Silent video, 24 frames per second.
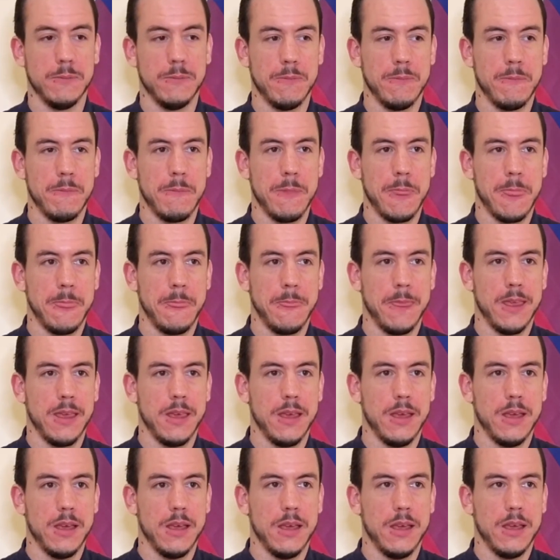
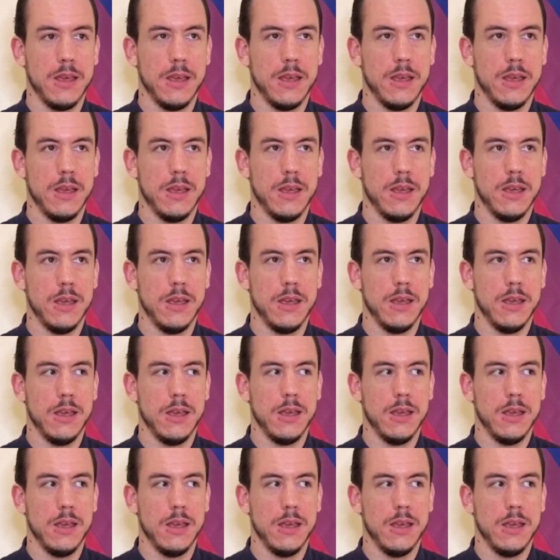(no one is talking)